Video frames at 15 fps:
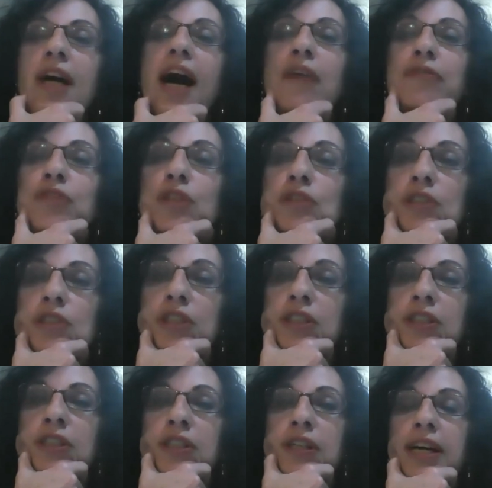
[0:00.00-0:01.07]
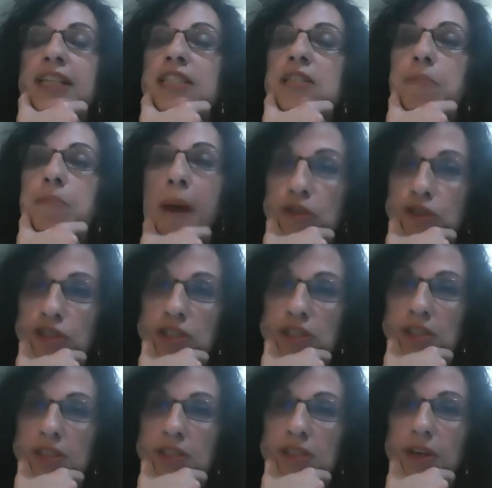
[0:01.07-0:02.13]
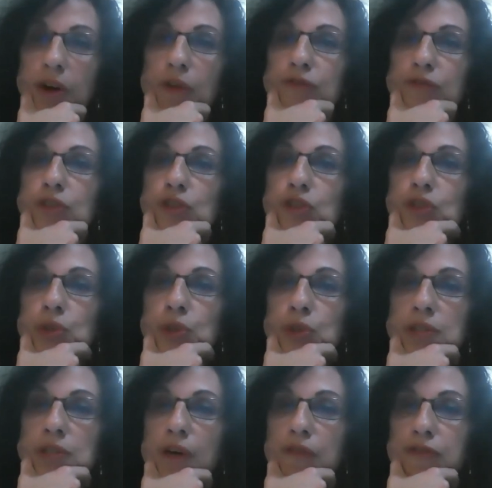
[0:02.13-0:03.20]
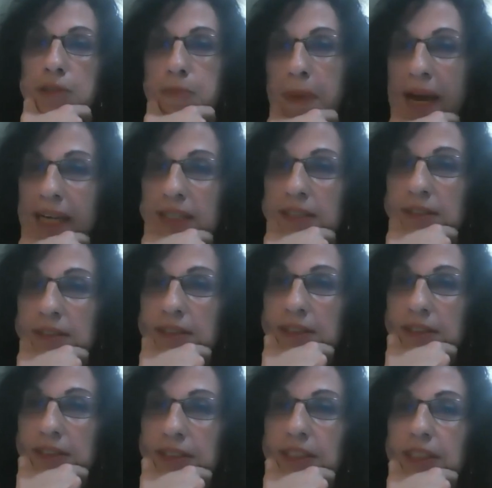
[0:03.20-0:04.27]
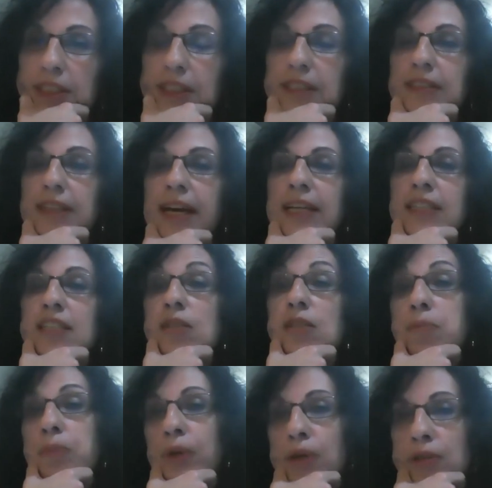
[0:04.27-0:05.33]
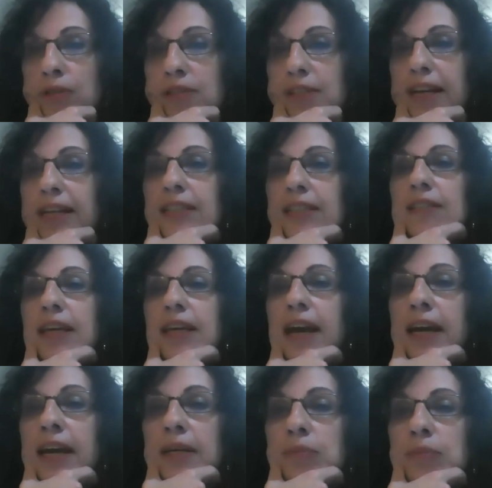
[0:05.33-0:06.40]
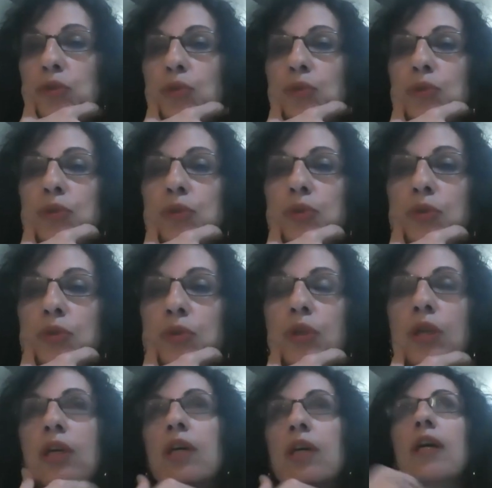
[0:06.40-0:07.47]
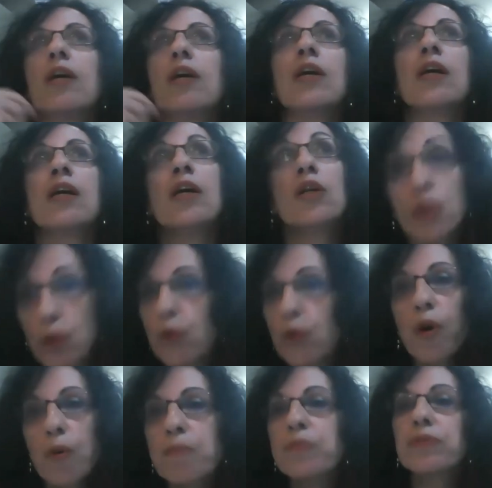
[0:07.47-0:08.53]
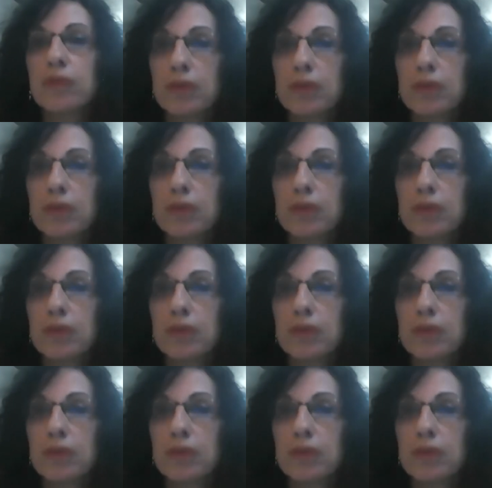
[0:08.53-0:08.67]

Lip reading: after the expulsion of the Jews of Spain, they dispersed and came to Europe